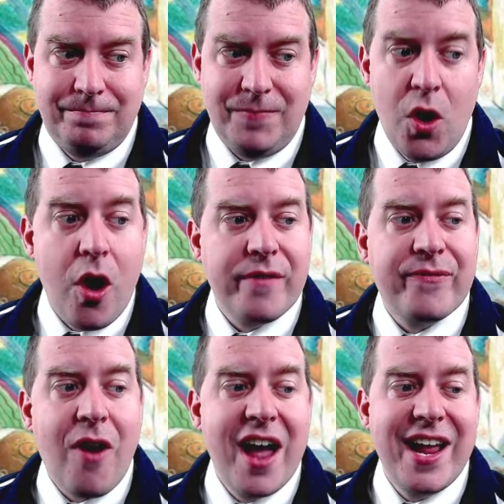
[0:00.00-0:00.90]
On
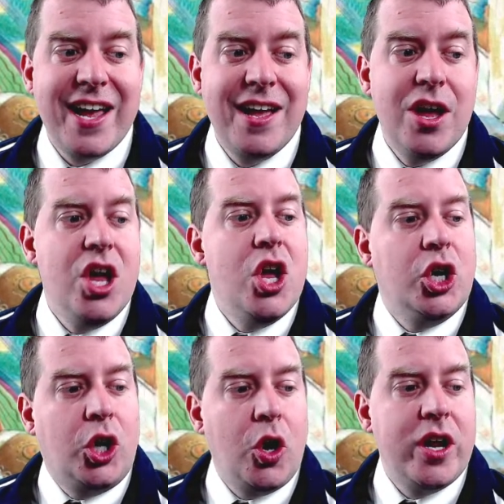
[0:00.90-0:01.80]
Friday,
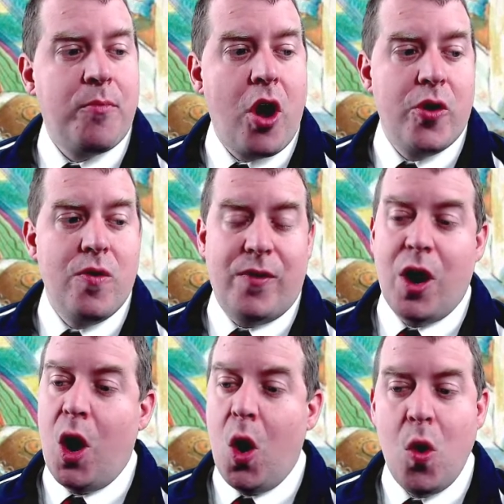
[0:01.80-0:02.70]
Gertie brought over a
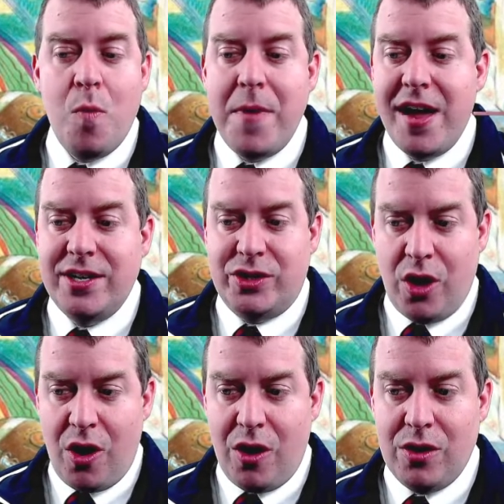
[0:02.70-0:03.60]
homemade
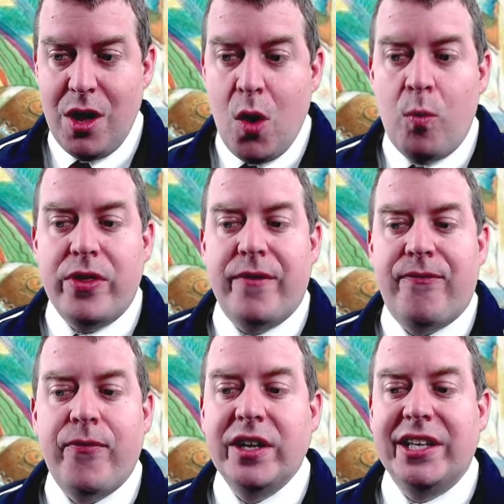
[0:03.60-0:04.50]
doll with a
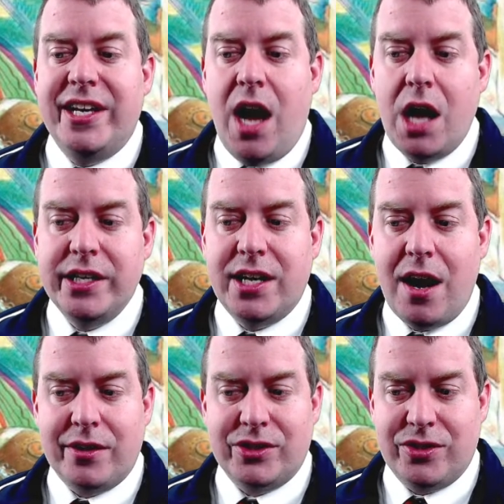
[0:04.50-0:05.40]
frilly
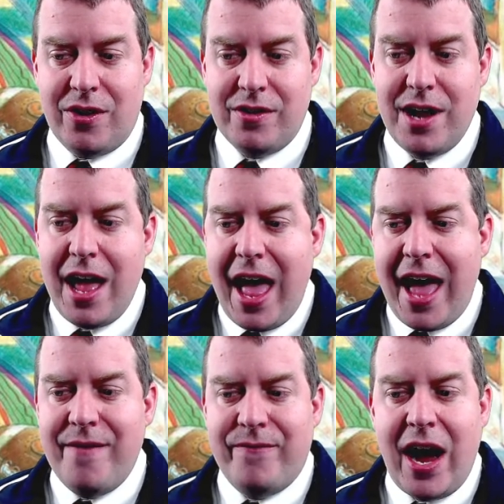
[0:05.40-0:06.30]
hollyhock skirt
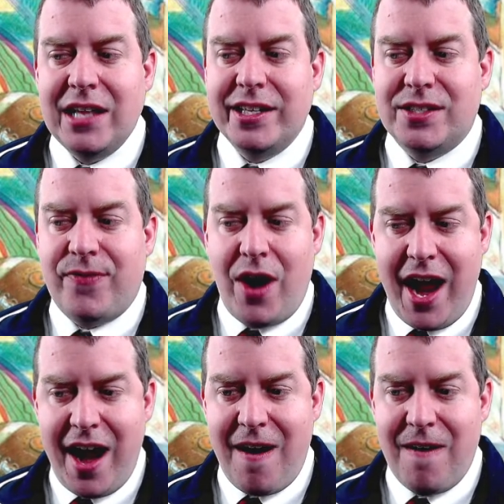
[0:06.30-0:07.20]
and violets for
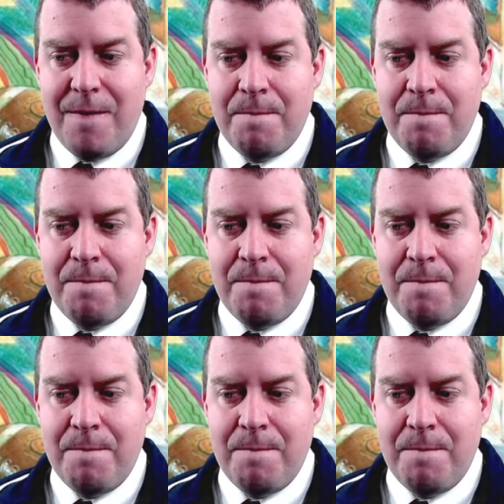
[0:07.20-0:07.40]
hair.